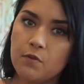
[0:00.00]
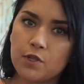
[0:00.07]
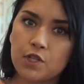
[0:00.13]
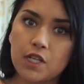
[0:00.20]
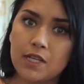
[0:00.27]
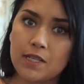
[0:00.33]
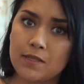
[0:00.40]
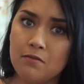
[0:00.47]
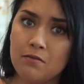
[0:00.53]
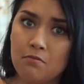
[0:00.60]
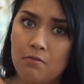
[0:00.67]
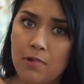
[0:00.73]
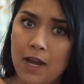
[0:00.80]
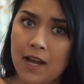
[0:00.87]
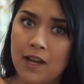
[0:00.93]
which isn't
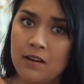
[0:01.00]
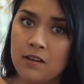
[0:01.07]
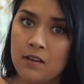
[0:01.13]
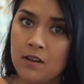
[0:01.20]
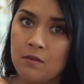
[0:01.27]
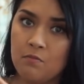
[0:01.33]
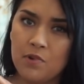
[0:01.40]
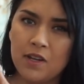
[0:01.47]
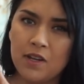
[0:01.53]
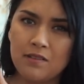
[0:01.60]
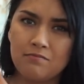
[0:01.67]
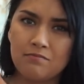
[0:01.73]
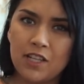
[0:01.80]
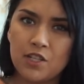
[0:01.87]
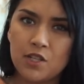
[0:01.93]
bad
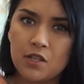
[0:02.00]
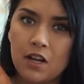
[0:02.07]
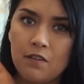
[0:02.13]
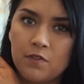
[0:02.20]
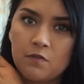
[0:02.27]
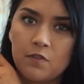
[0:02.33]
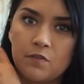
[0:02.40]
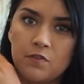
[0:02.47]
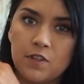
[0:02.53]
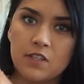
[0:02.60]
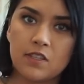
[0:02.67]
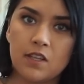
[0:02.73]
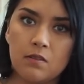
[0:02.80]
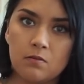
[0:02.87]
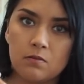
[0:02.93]
but they took off the 50
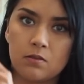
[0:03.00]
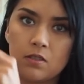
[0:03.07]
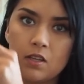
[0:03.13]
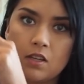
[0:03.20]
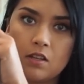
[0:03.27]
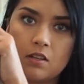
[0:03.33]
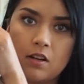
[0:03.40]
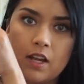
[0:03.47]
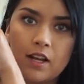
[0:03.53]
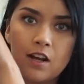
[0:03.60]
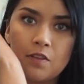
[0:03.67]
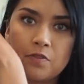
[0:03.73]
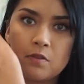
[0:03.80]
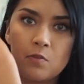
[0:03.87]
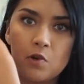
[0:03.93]
cents and I got them